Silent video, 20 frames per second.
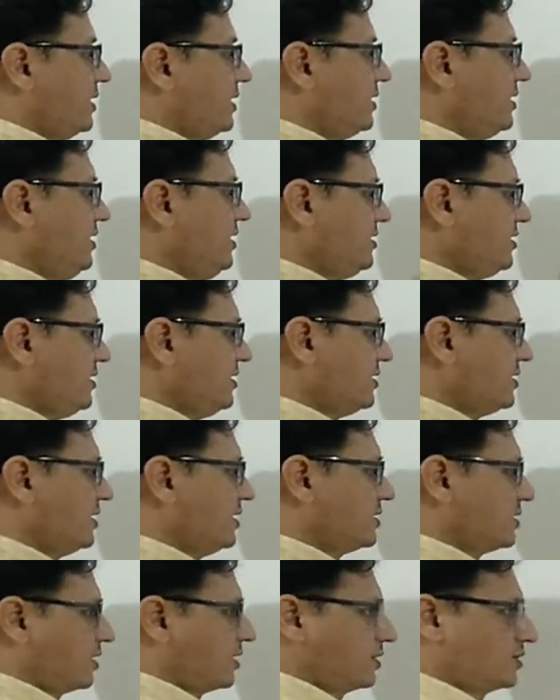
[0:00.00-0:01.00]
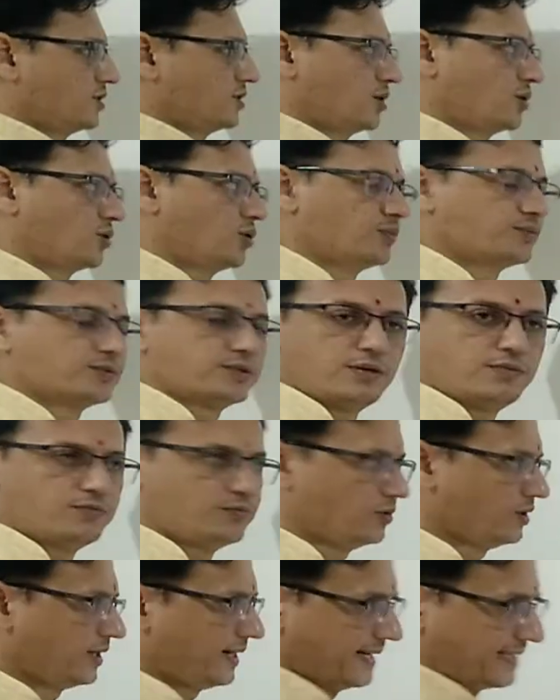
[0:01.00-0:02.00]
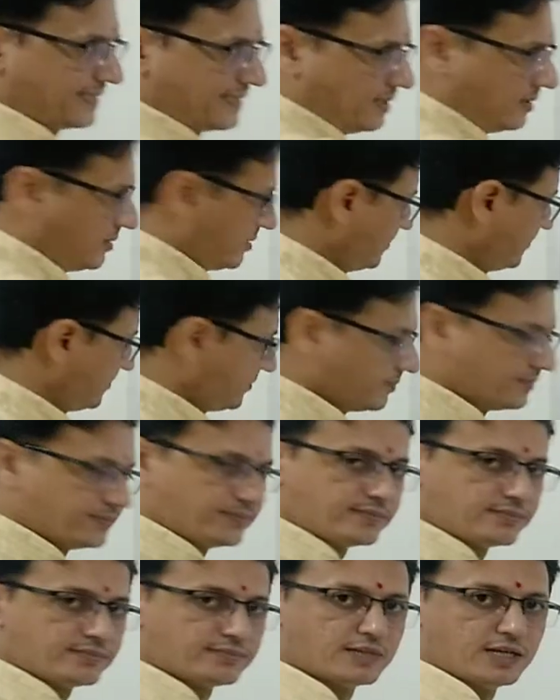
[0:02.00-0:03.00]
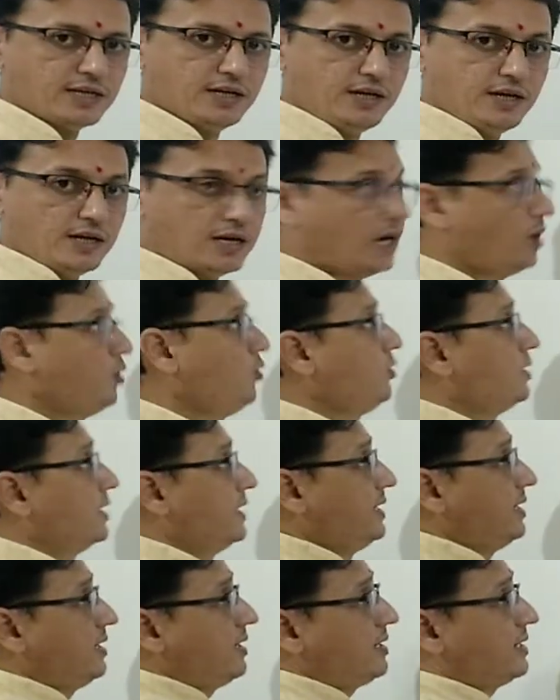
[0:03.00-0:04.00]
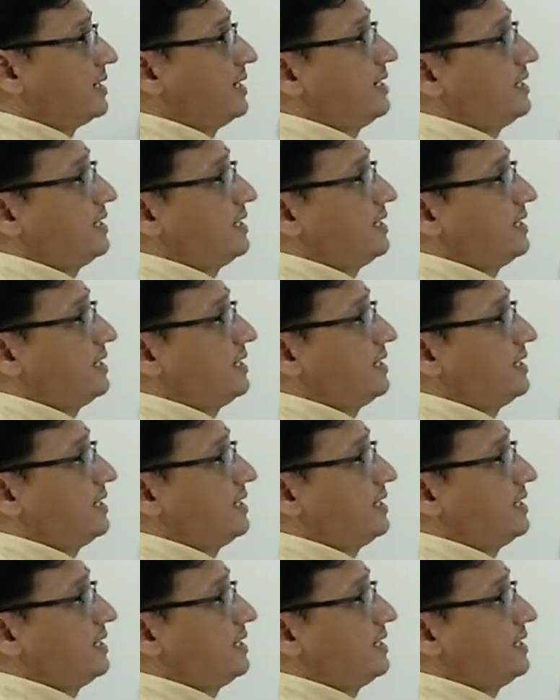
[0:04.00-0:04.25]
This is the structure of sulfuric acid. Now here it